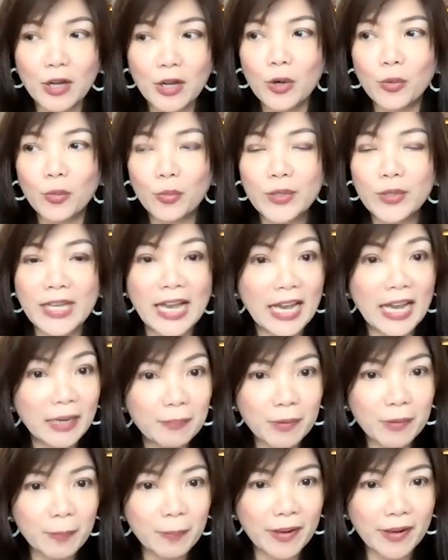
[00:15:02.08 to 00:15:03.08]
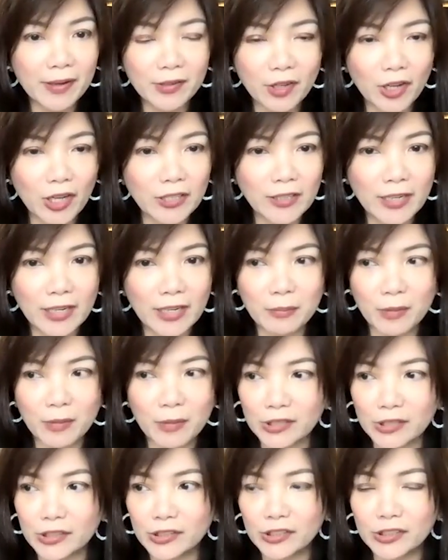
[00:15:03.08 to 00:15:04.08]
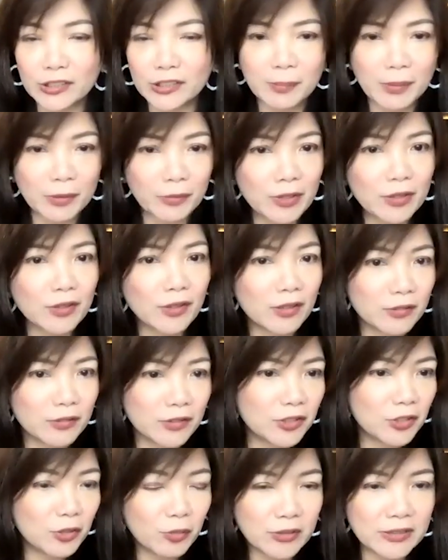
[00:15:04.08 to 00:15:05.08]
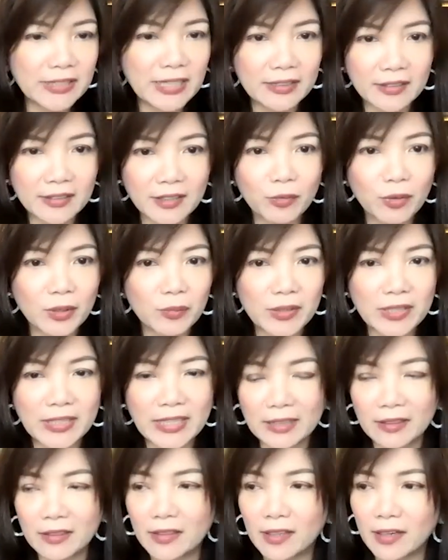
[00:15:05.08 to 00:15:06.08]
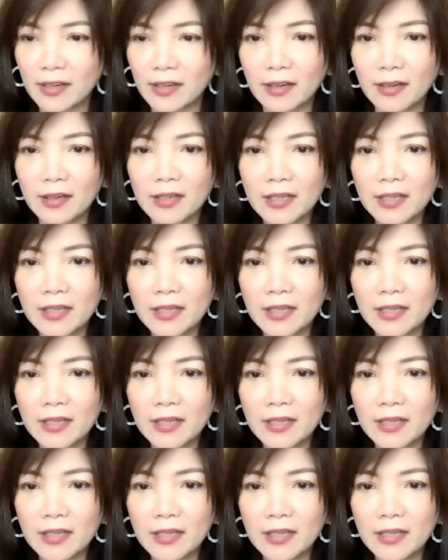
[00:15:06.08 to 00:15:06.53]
We had prepared online modules, but we thought, we'll get there when we get there.